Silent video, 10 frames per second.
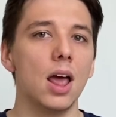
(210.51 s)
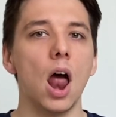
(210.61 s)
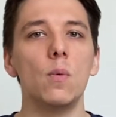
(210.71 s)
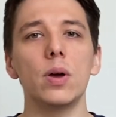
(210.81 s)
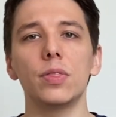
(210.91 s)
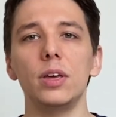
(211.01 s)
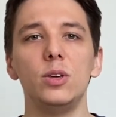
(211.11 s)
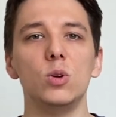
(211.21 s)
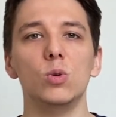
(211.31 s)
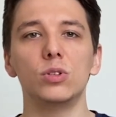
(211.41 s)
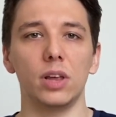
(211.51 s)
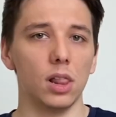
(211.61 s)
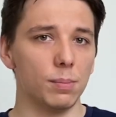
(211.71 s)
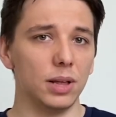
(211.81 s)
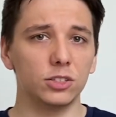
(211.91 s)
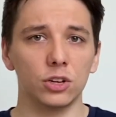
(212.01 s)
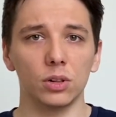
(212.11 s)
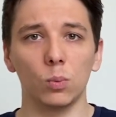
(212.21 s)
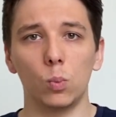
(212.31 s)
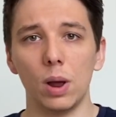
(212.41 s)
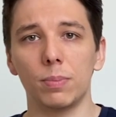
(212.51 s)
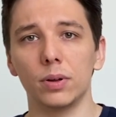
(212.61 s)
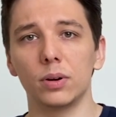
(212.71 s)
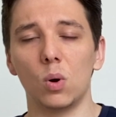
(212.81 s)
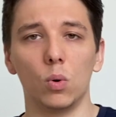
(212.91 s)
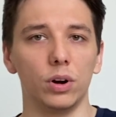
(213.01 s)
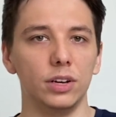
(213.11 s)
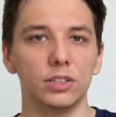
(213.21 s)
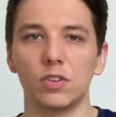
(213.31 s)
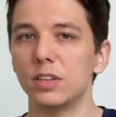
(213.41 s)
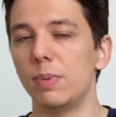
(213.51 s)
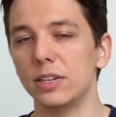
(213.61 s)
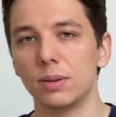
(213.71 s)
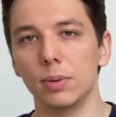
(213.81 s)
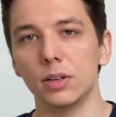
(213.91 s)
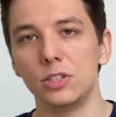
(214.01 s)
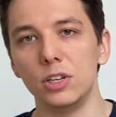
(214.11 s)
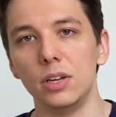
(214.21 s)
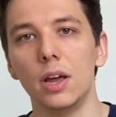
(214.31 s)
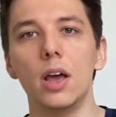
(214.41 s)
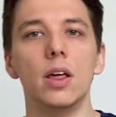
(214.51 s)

and when they use an elemental weapon or his race-based ability,